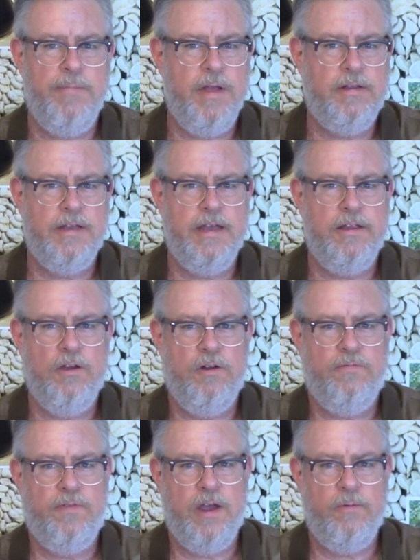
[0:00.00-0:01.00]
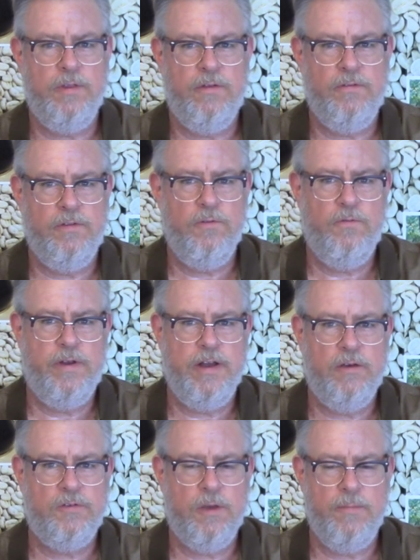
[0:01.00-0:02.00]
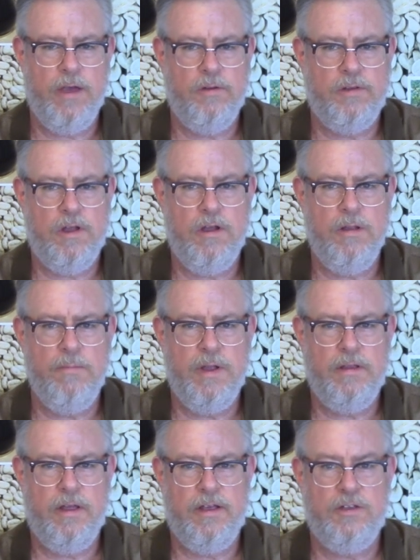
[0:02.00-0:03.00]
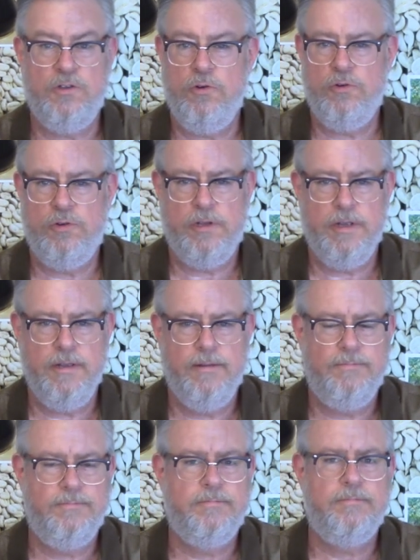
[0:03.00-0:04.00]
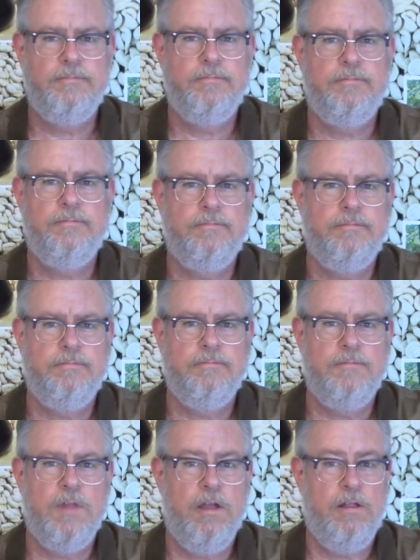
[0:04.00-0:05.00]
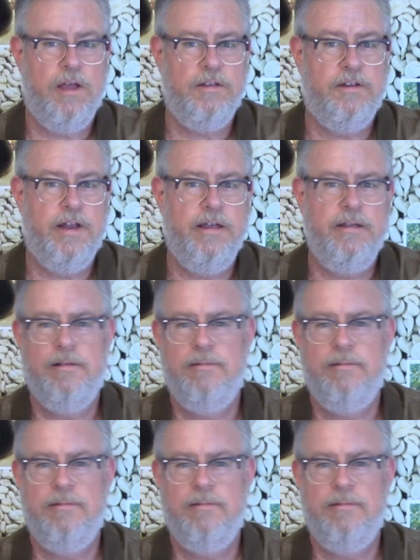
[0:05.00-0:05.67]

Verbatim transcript: bell to get notified when the new videos come out on Mondays usually, unlike today.